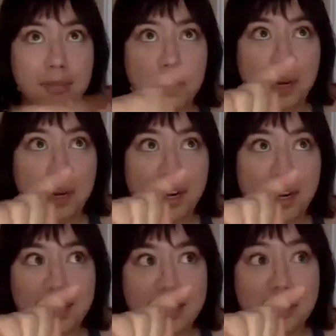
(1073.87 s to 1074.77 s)

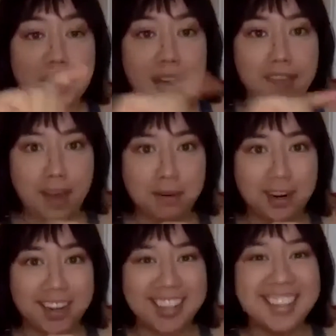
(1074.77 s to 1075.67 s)

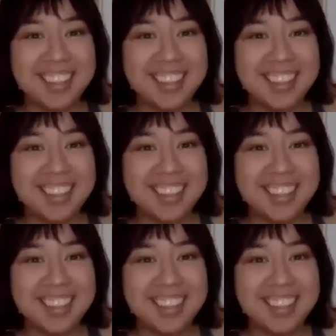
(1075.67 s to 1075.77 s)
fabric